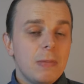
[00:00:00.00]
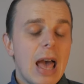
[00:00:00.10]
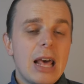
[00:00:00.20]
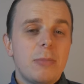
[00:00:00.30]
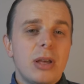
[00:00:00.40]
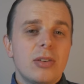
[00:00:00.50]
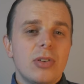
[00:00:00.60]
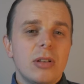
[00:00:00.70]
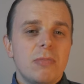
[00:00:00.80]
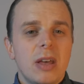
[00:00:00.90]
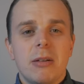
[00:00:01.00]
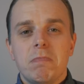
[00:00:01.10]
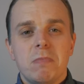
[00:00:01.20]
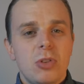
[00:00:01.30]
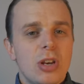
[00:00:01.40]
The added benefit that
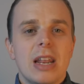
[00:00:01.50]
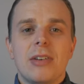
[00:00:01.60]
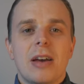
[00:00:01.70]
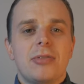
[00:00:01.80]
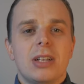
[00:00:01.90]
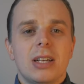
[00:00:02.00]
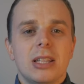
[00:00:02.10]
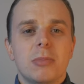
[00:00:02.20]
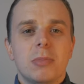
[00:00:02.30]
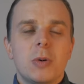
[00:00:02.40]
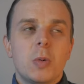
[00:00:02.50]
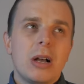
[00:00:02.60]
you never have to clean them.